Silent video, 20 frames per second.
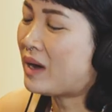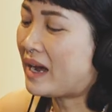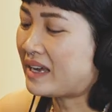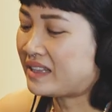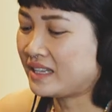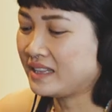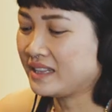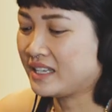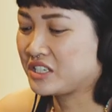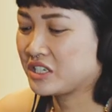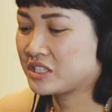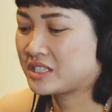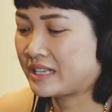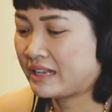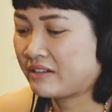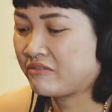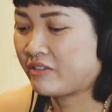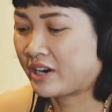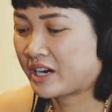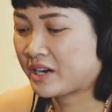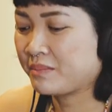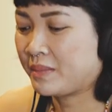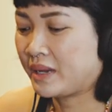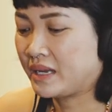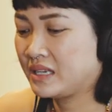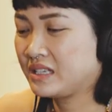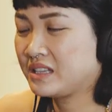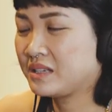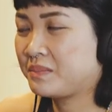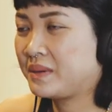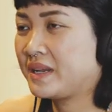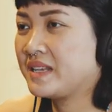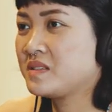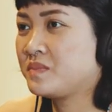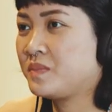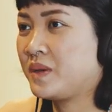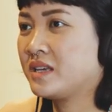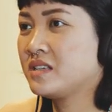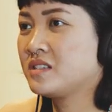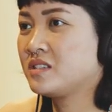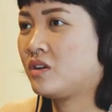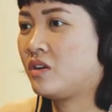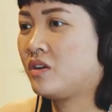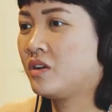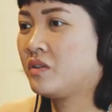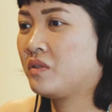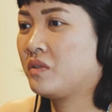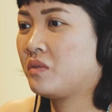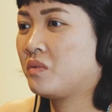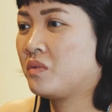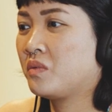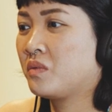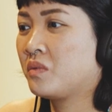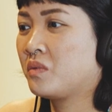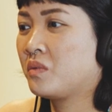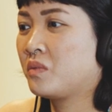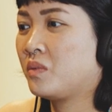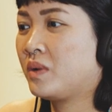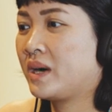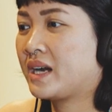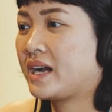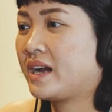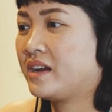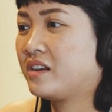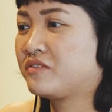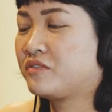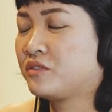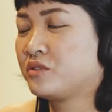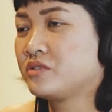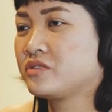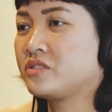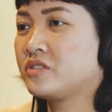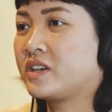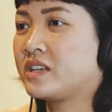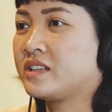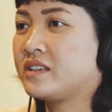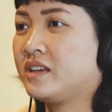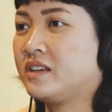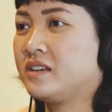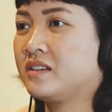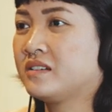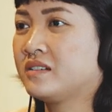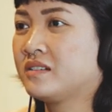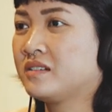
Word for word: I think they're just then recommending the place based on what kind of photos you can take,